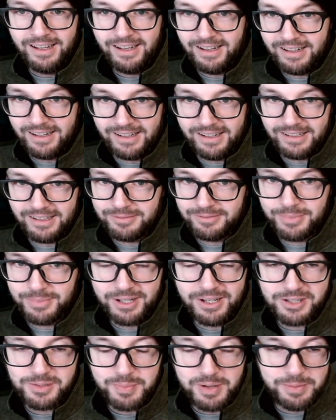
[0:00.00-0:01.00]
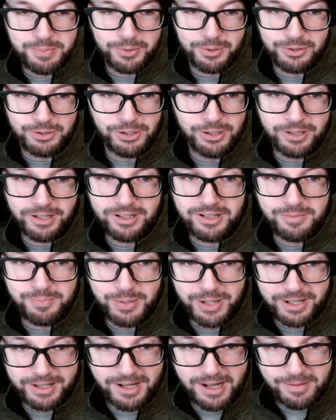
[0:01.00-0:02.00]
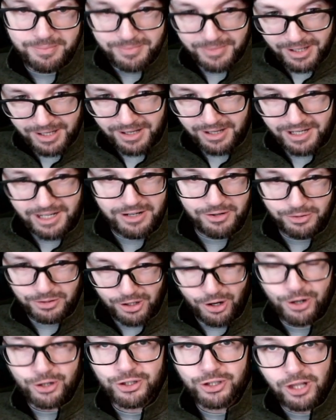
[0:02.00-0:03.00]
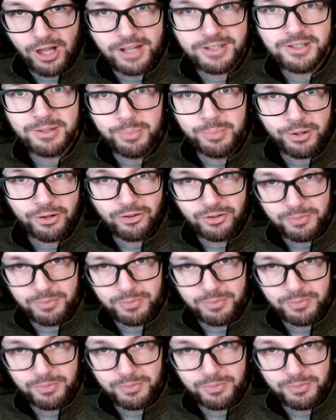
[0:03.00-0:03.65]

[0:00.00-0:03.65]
because people are looking to pick up, large lots of books